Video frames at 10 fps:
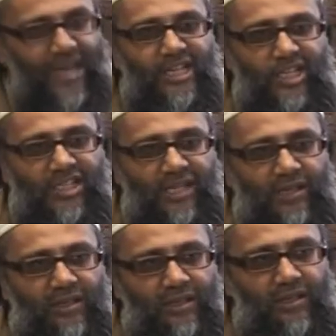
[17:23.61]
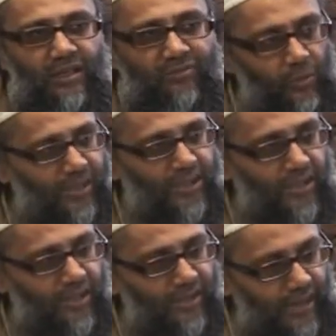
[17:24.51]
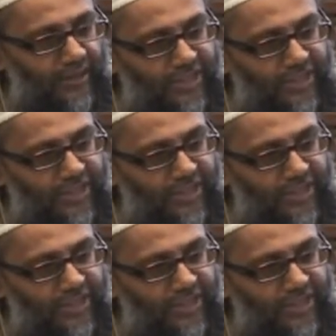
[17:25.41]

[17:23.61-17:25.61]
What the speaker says: major sin for which they